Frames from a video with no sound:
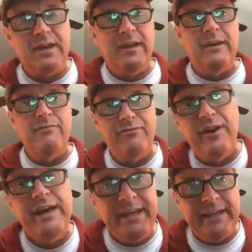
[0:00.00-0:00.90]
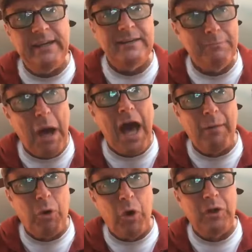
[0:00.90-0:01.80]
a fake
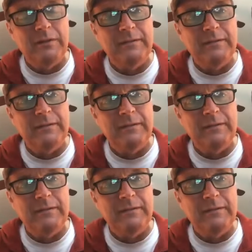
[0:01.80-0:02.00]
Bible